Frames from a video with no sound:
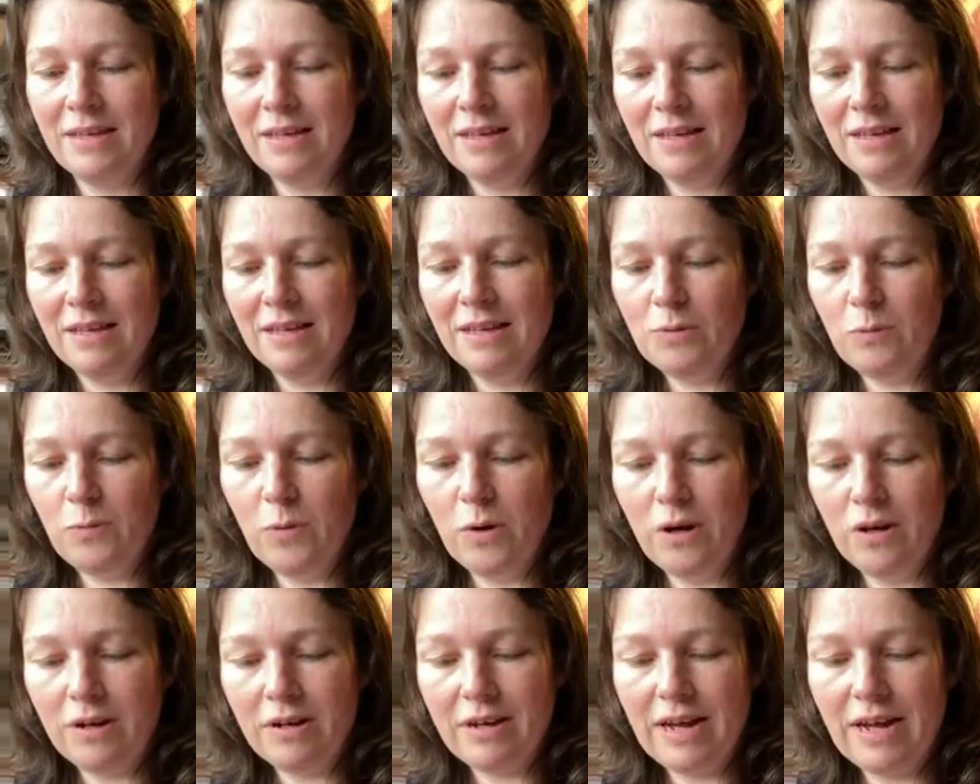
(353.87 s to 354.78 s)
kind
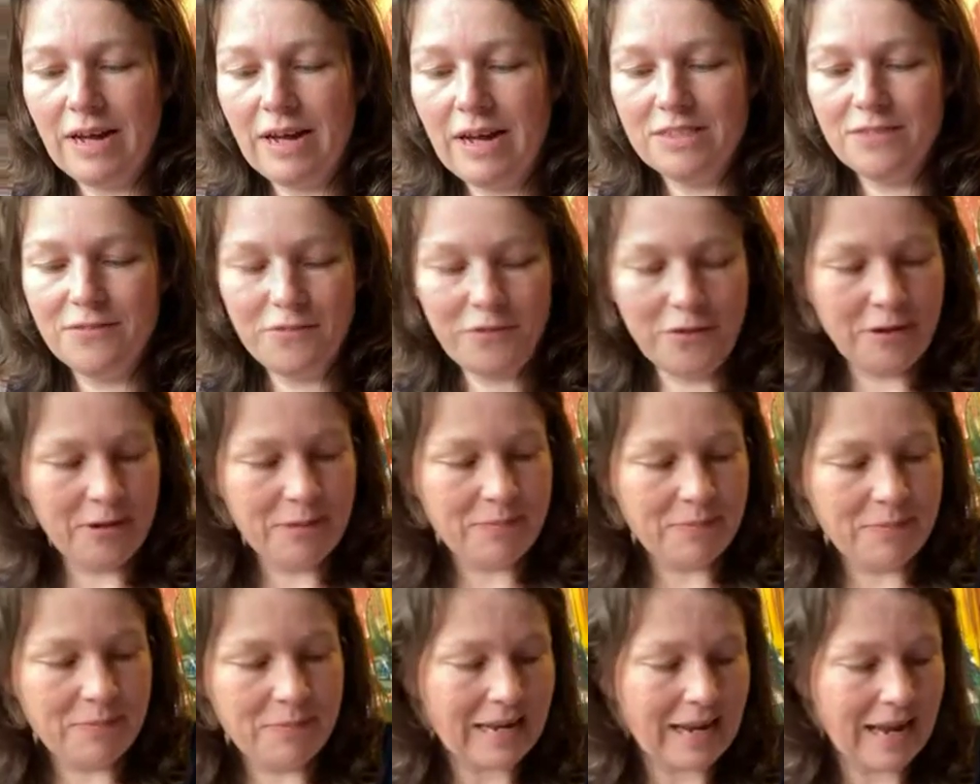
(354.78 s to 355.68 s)
of lacking
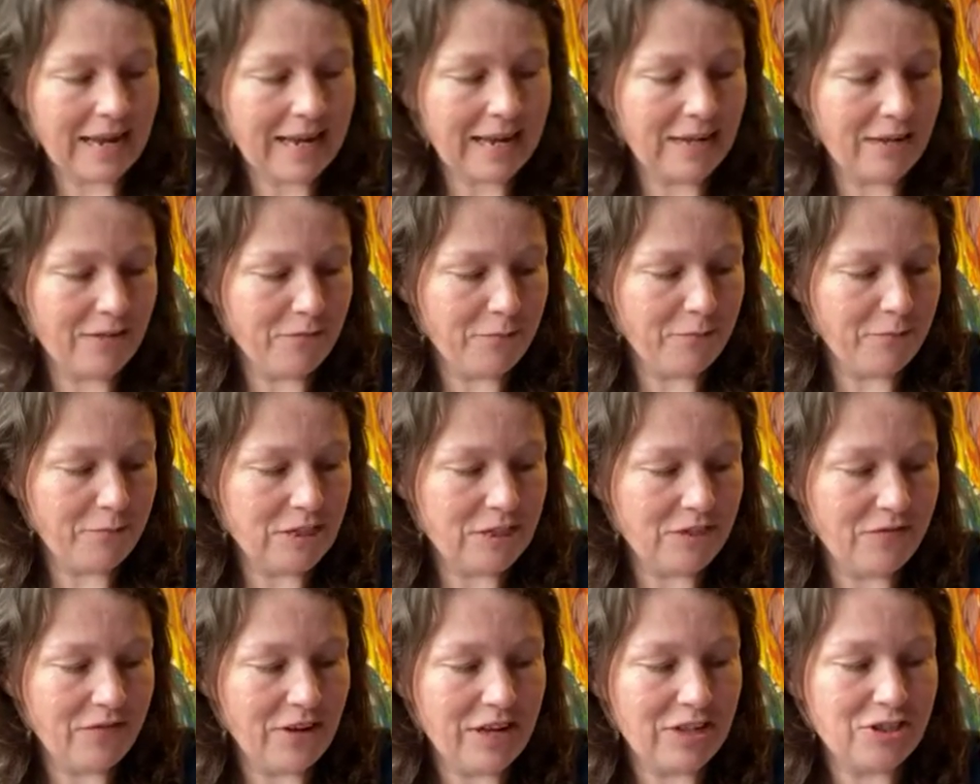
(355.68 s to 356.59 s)
of motivation
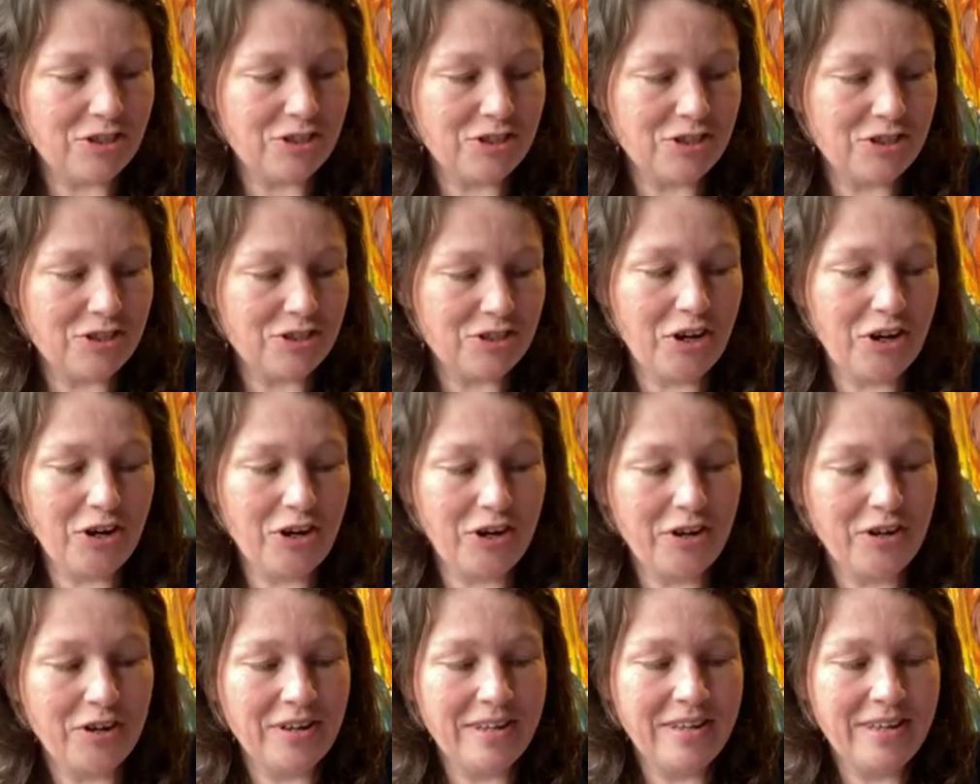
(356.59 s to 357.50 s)
to go.
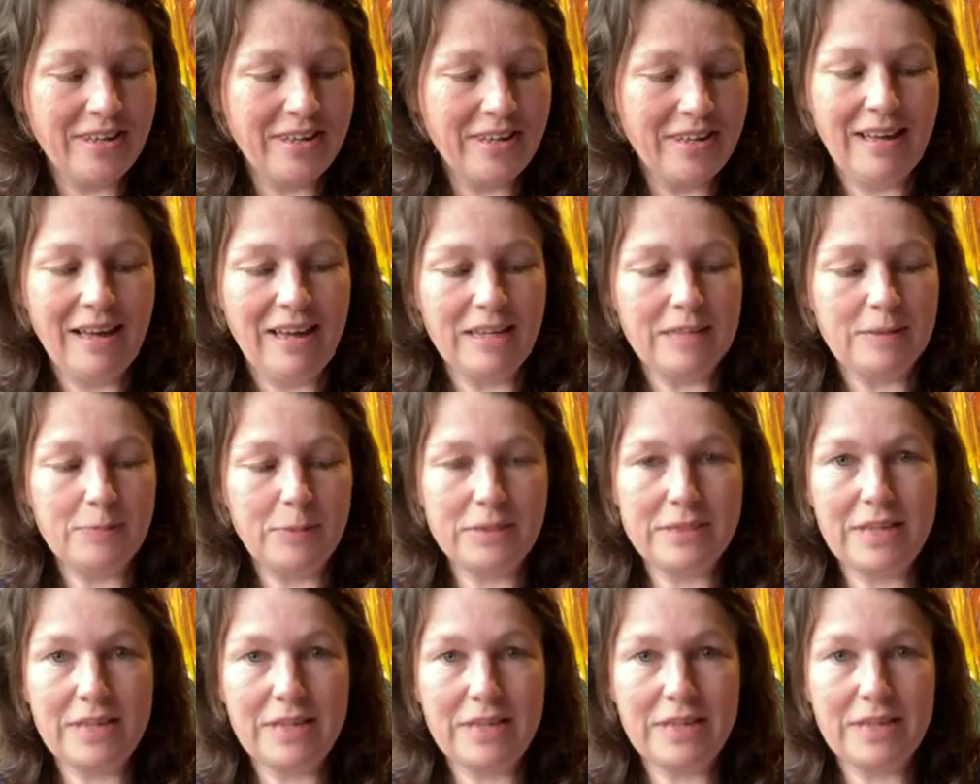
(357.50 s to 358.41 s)
I suppose half the
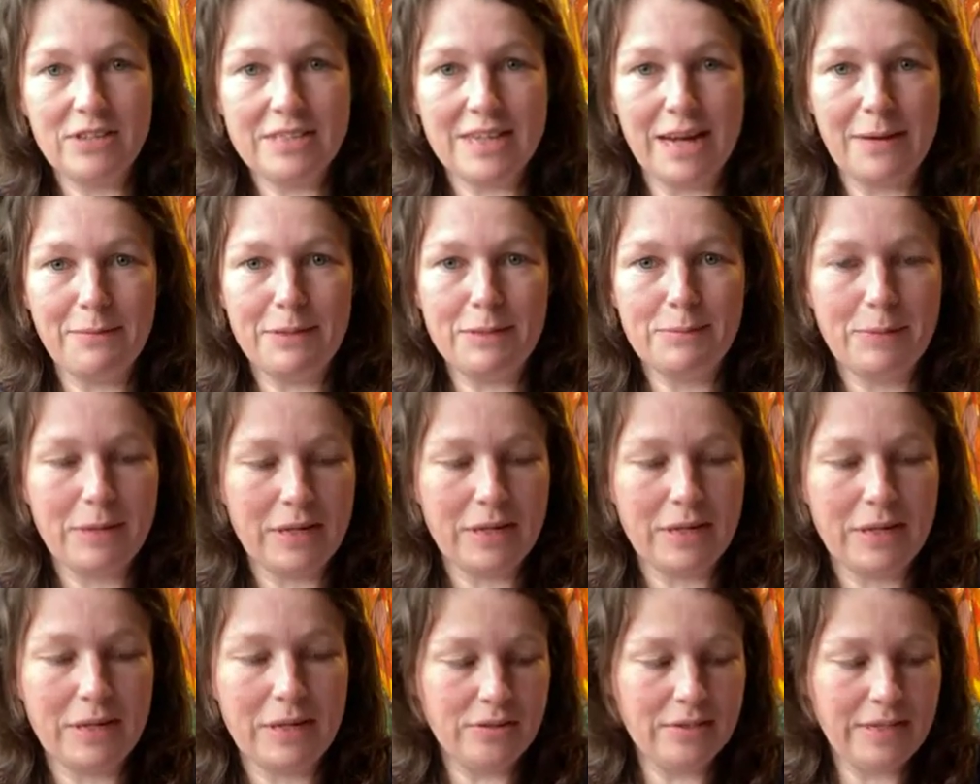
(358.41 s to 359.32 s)
time it's been closed
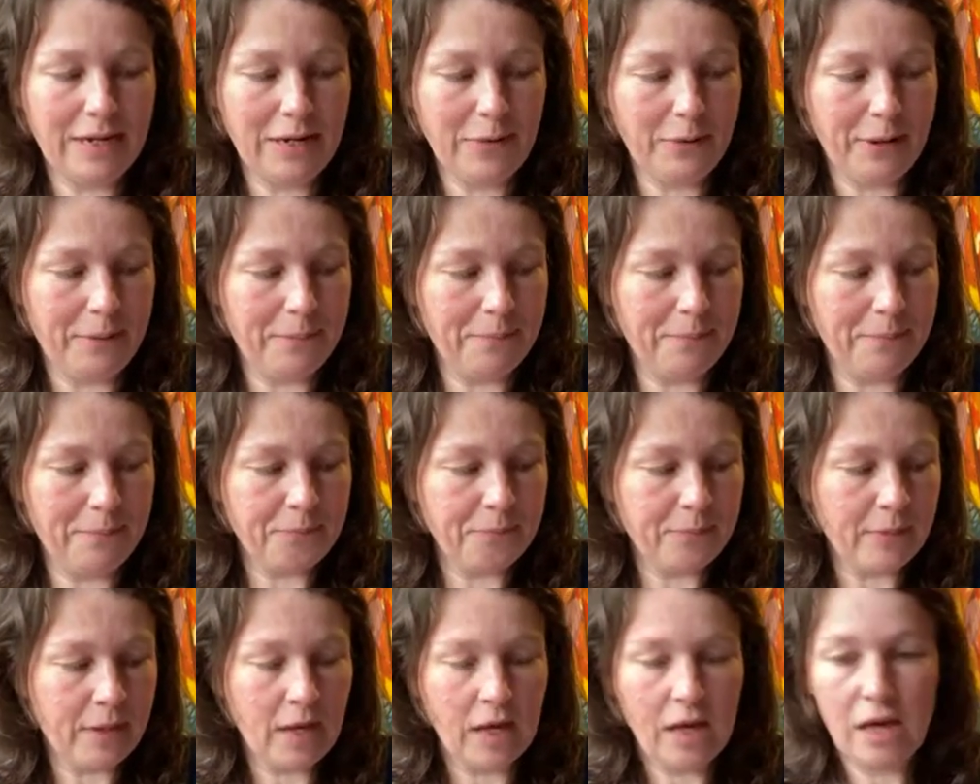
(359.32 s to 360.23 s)
anyway.
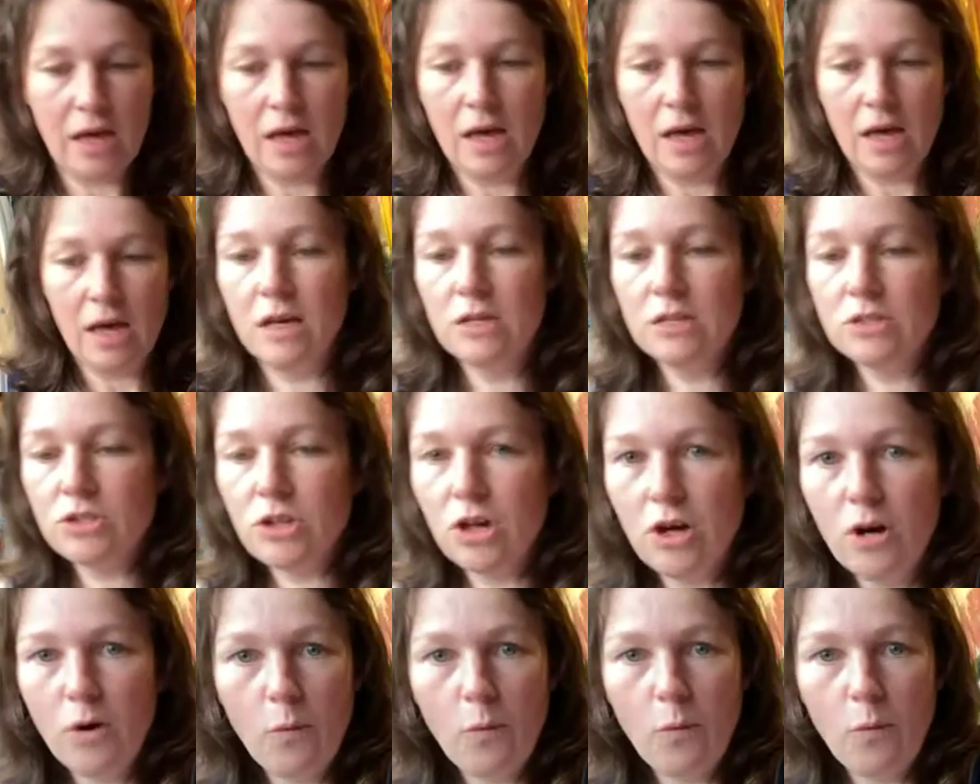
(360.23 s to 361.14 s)
So while I've
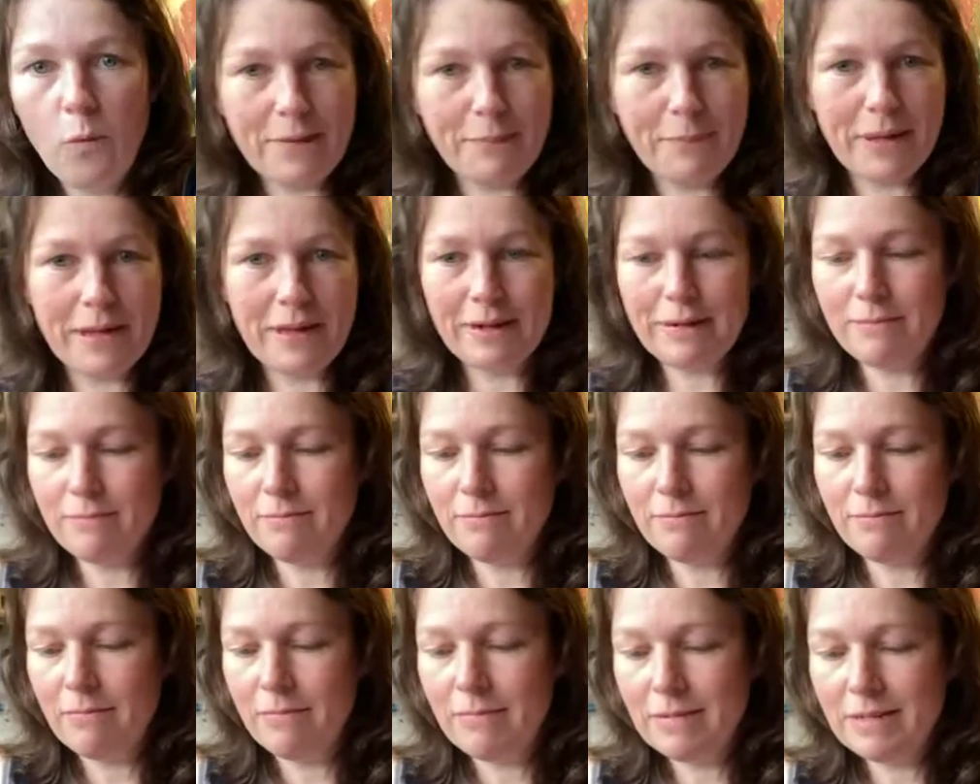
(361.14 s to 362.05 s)
been
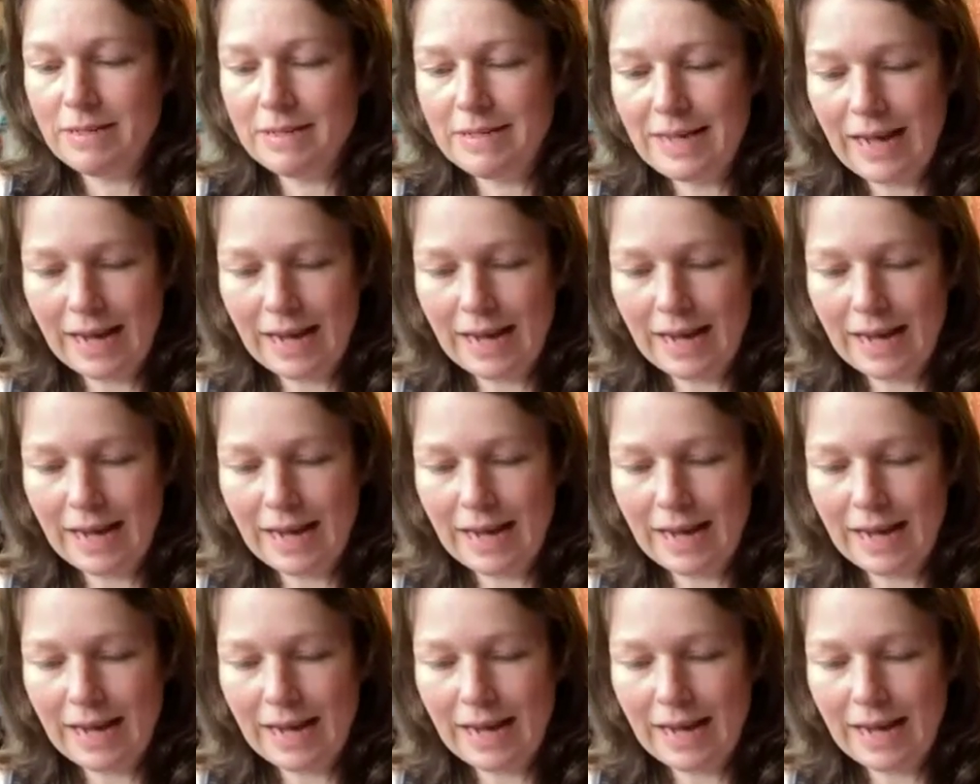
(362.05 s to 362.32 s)
yakking,